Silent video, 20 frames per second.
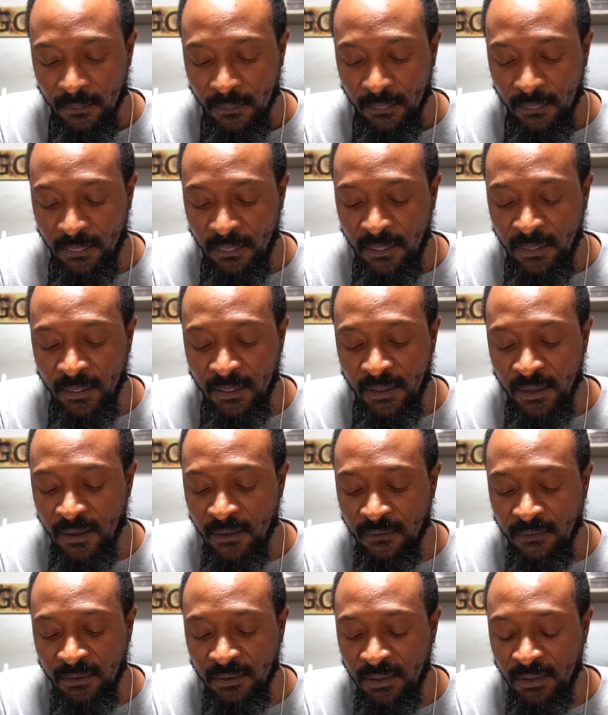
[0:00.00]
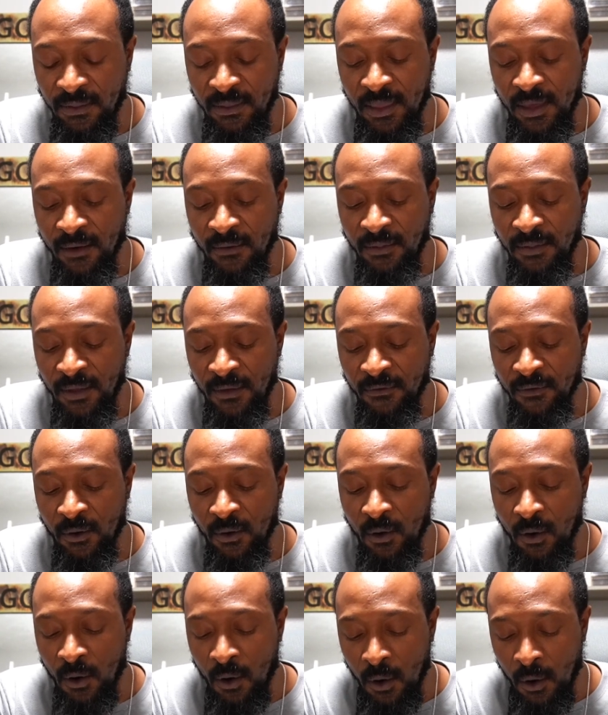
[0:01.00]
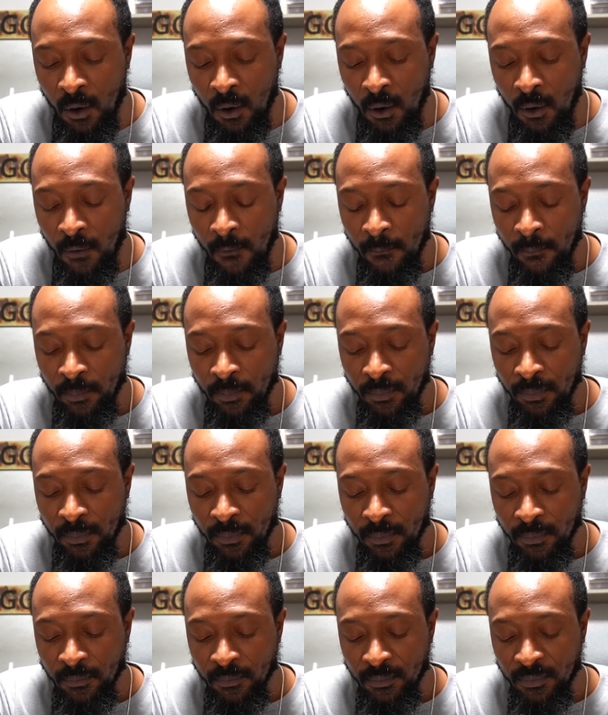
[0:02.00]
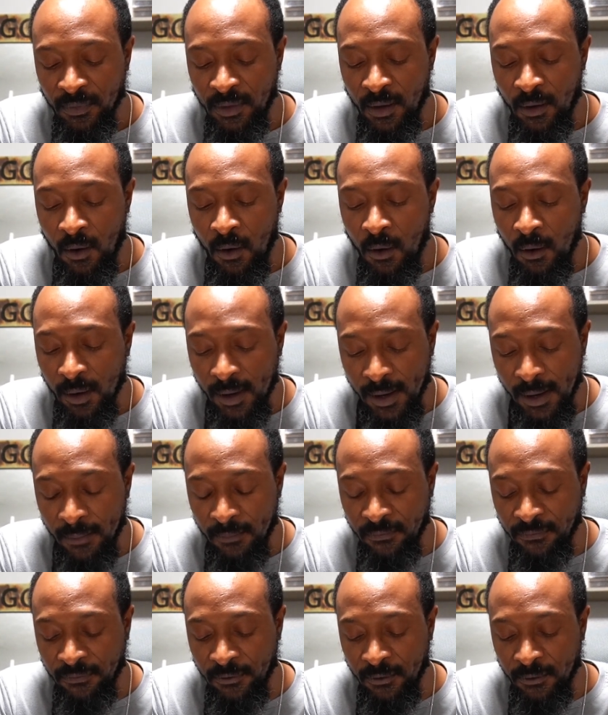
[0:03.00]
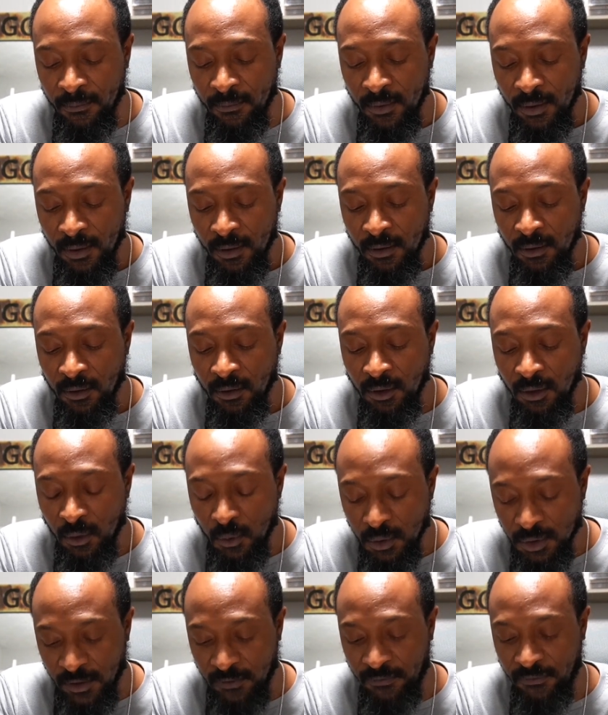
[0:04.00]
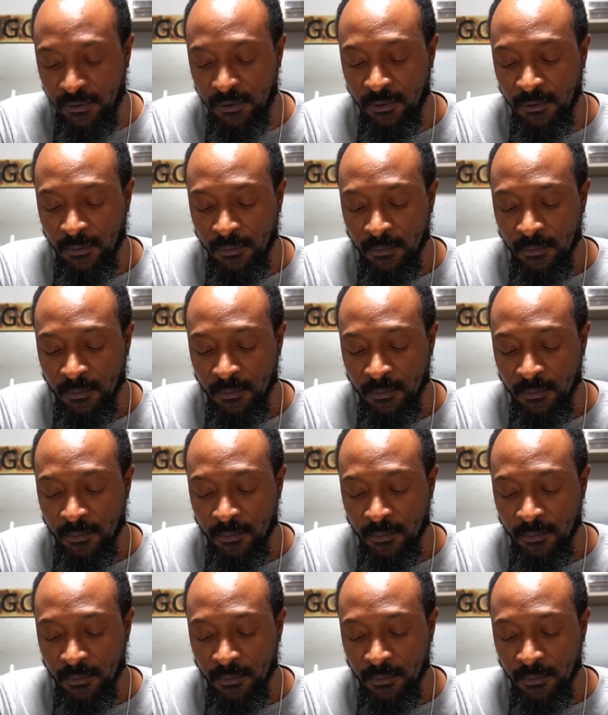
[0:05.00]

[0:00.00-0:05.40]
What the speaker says: These are all, they all come from Lucifer.